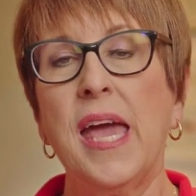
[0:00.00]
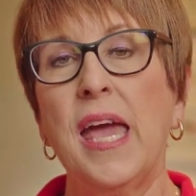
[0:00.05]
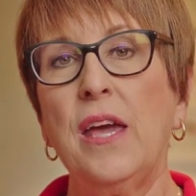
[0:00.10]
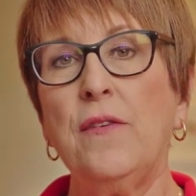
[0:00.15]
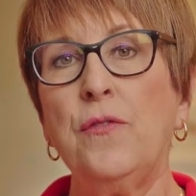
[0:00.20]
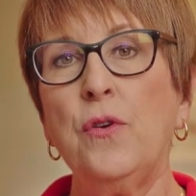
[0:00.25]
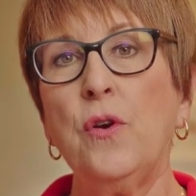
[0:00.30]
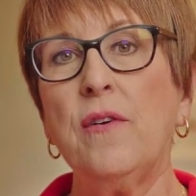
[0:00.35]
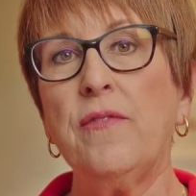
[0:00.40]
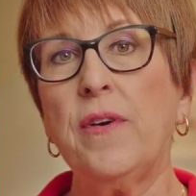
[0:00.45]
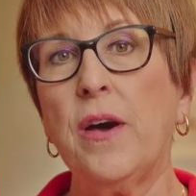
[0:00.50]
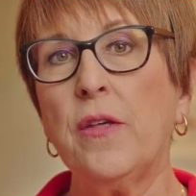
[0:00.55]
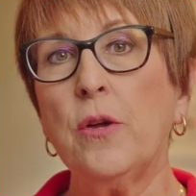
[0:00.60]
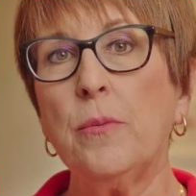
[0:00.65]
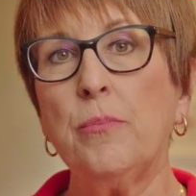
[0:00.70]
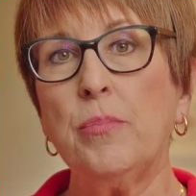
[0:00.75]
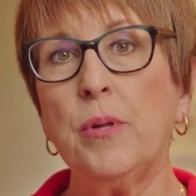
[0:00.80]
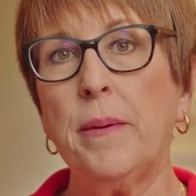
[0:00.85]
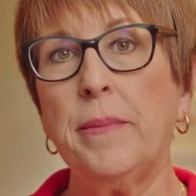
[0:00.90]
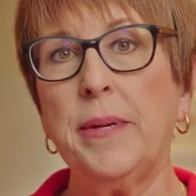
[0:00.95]
If you have other
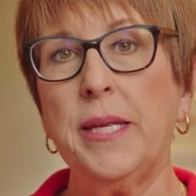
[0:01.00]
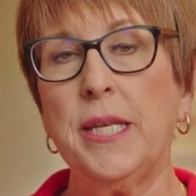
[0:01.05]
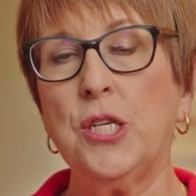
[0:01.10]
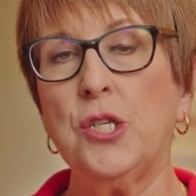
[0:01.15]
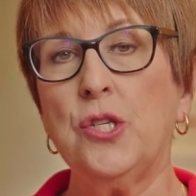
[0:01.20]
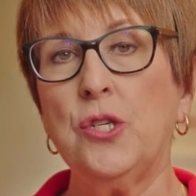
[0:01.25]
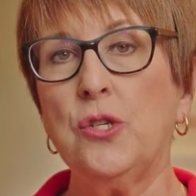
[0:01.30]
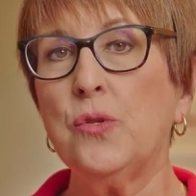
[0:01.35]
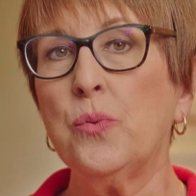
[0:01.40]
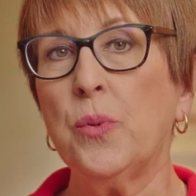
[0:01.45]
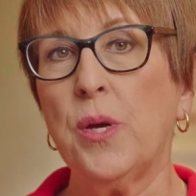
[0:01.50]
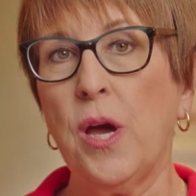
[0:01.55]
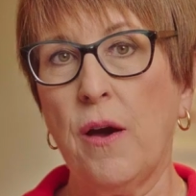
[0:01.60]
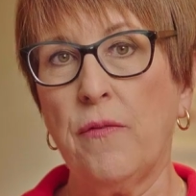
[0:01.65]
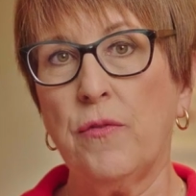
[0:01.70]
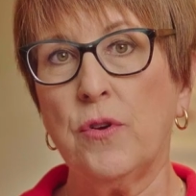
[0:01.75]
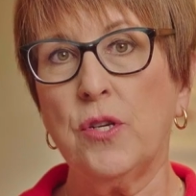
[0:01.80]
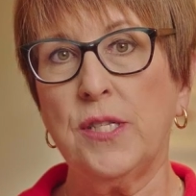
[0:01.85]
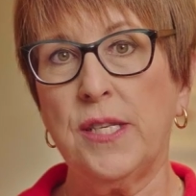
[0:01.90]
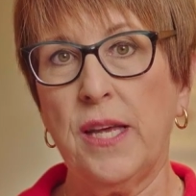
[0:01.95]
plumbing issues, we
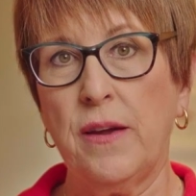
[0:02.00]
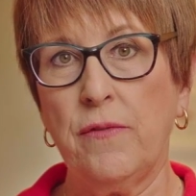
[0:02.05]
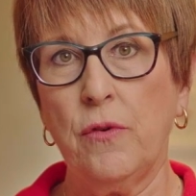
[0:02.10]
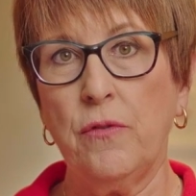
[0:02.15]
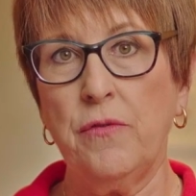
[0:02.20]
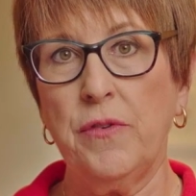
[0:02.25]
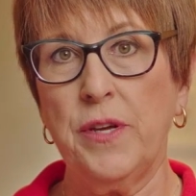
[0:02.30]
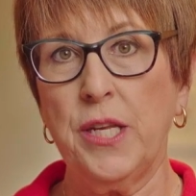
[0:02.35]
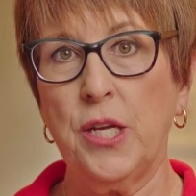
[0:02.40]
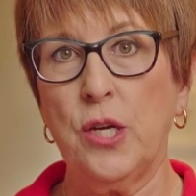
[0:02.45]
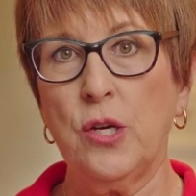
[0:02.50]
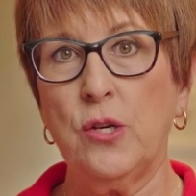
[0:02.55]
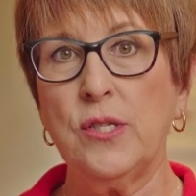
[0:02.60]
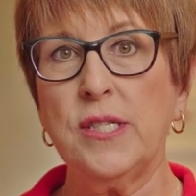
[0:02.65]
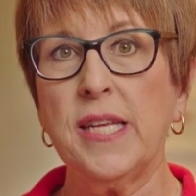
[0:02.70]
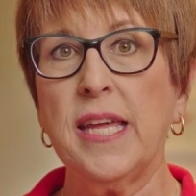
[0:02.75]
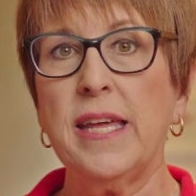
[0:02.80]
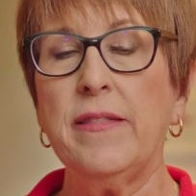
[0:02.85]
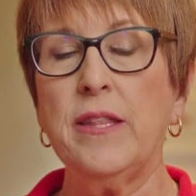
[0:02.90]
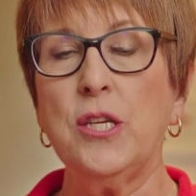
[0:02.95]
offer several
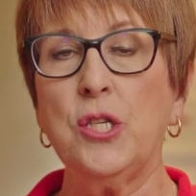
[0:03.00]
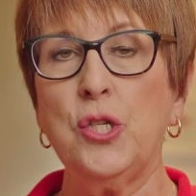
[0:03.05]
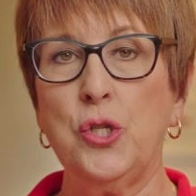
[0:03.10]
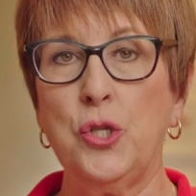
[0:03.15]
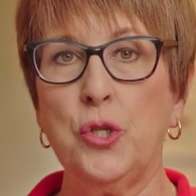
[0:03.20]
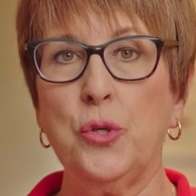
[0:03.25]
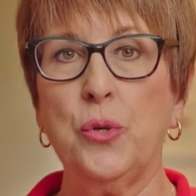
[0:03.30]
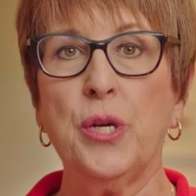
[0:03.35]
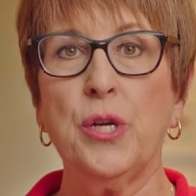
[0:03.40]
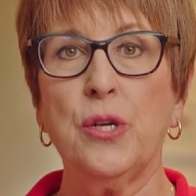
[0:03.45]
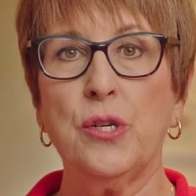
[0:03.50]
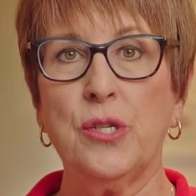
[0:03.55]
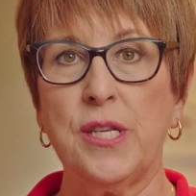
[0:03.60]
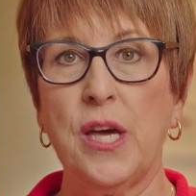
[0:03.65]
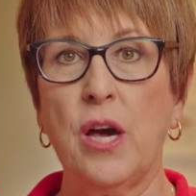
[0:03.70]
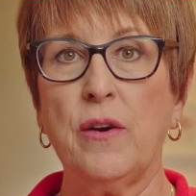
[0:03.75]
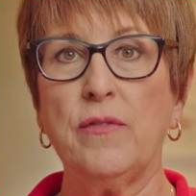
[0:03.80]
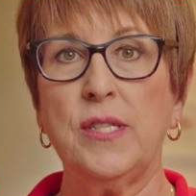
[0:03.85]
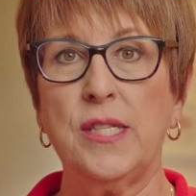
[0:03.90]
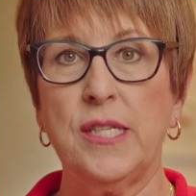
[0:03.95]
videos in this
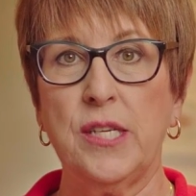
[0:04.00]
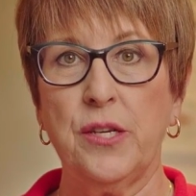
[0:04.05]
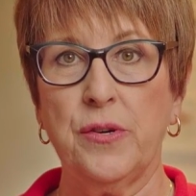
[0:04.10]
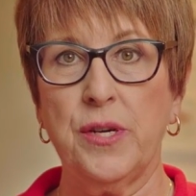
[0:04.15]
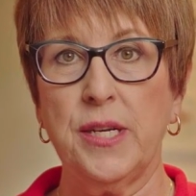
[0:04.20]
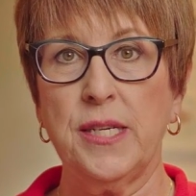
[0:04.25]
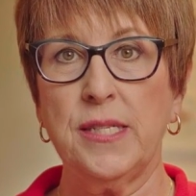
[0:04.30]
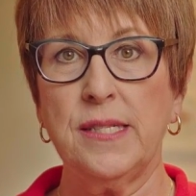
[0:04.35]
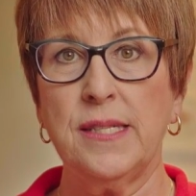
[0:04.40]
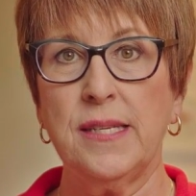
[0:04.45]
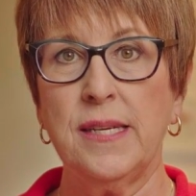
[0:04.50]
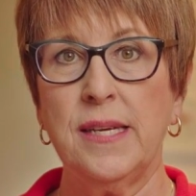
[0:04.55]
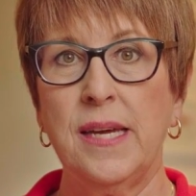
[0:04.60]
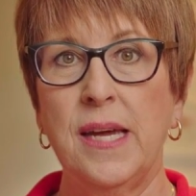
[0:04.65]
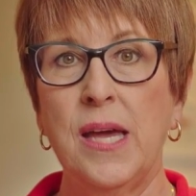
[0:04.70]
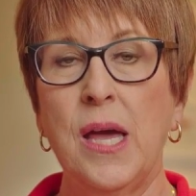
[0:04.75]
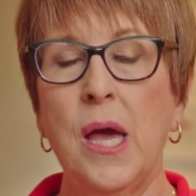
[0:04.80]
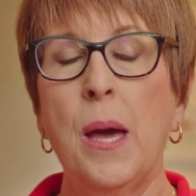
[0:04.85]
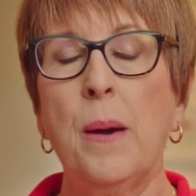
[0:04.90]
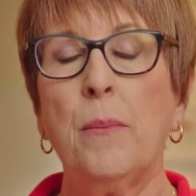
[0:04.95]
do-it-yourself series.
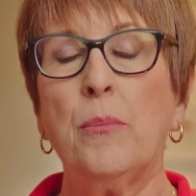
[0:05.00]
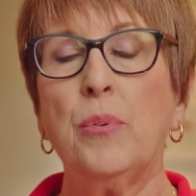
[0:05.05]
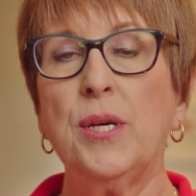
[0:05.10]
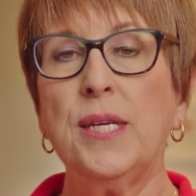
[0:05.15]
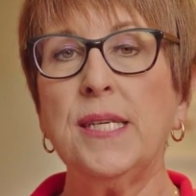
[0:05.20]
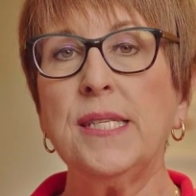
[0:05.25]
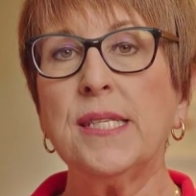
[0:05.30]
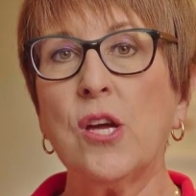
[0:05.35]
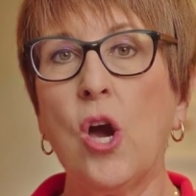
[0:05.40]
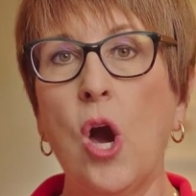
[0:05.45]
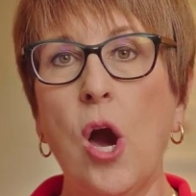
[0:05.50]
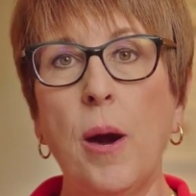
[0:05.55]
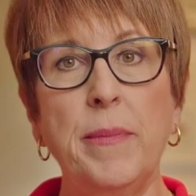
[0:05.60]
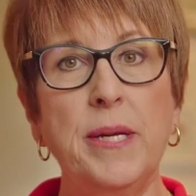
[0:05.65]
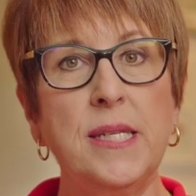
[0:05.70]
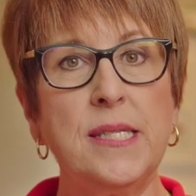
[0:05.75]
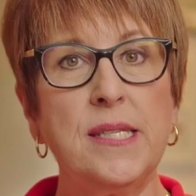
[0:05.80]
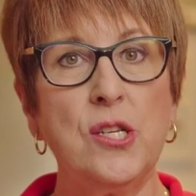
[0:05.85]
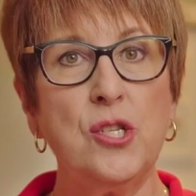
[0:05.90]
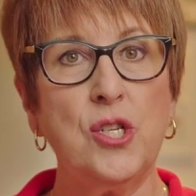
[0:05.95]
Please
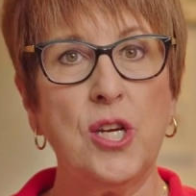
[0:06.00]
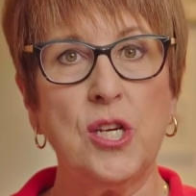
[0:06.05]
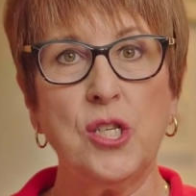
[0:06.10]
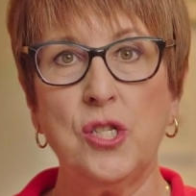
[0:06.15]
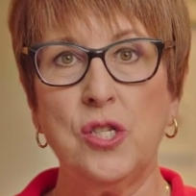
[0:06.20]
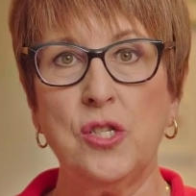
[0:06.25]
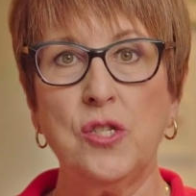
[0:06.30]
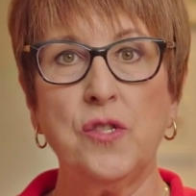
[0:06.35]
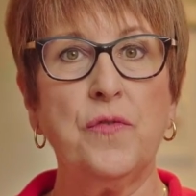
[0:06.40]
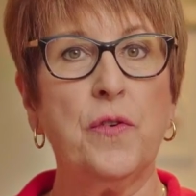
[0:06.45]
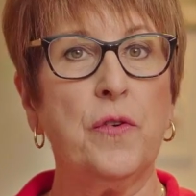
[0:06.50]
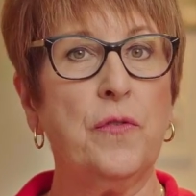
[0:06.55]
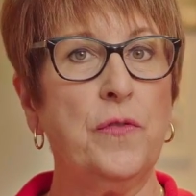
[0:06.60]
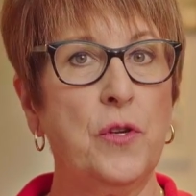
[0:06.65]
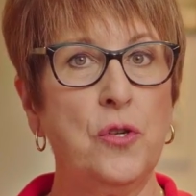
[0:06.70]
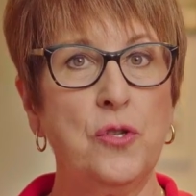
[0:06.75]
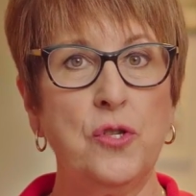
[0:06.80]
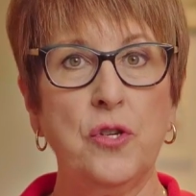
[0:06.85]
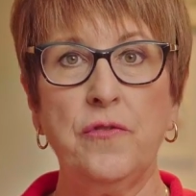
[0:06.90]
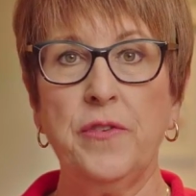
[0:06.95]
comment suggestions for
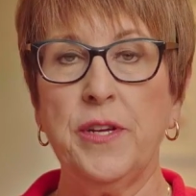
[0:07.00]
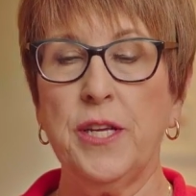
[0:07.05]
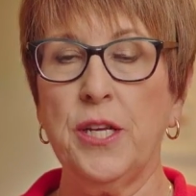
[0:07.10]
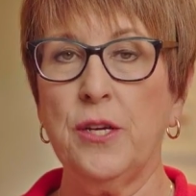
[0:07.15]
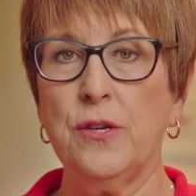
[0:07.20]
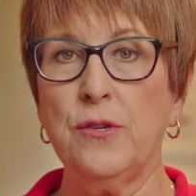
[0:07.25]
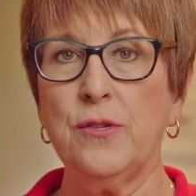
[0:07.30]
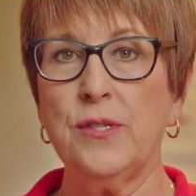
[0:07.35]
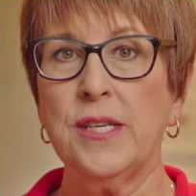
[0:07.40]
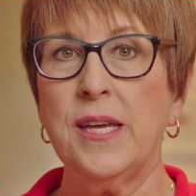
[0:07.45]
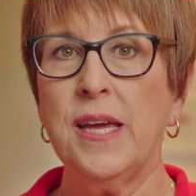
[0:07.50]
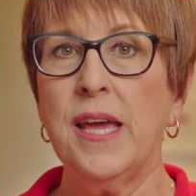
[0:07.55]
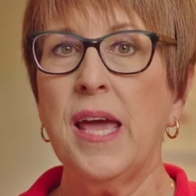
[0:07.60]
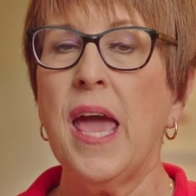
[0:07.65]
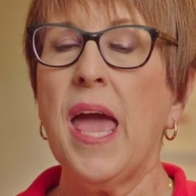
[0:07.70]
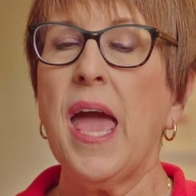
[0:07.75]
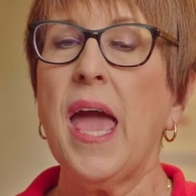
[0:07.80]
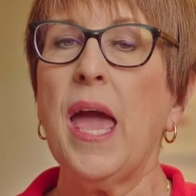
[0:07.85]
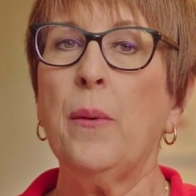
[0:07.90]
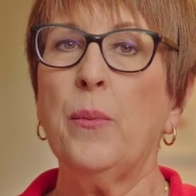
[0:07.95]
future videos,
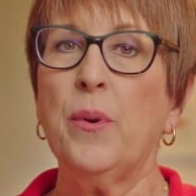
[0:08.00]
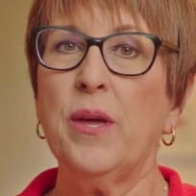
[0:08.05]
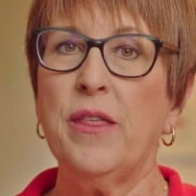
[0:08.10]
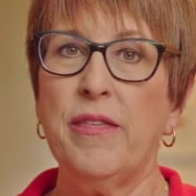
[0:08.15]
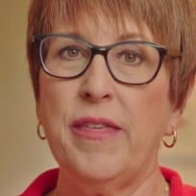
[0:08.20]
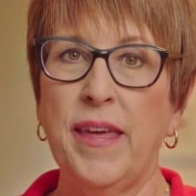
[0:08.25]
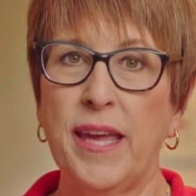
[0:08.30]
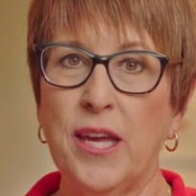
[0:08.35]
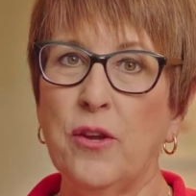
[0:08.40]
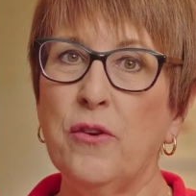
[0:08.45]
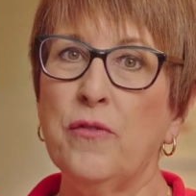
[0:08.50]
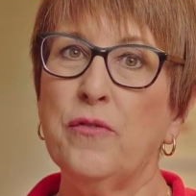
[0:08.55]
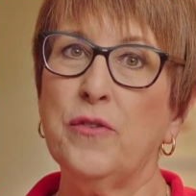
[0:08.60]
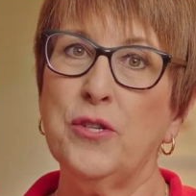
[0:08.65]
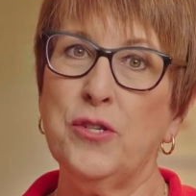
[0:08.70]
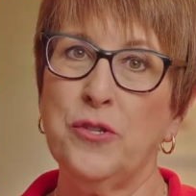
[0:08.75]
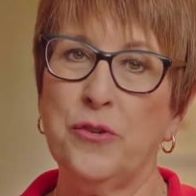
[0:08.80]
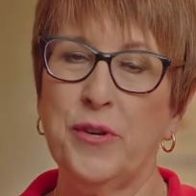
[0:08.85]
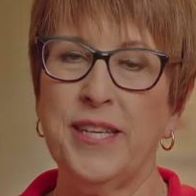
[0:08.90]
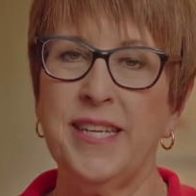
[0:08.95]
and we thank you for
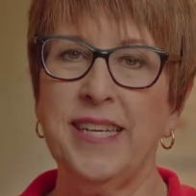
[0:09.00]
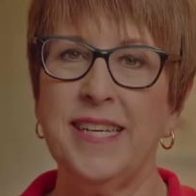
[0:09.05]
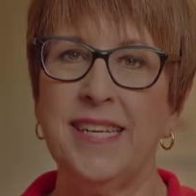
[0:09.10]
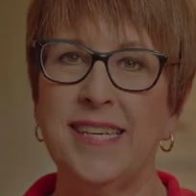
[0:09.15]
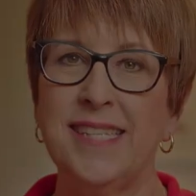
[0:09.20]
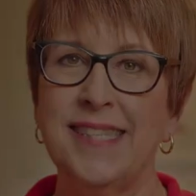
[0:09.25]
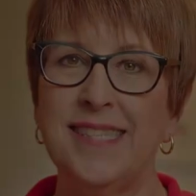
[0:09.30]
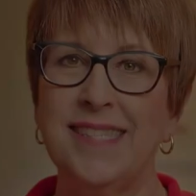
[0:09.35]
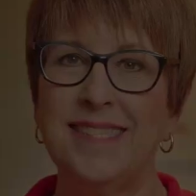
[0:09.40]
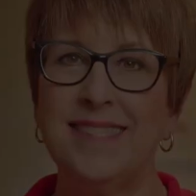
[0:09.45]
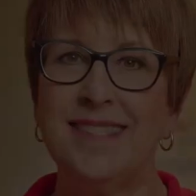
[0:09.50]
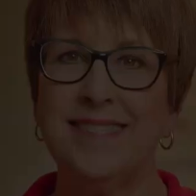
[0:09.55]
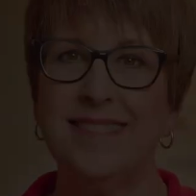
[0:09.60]
joining us.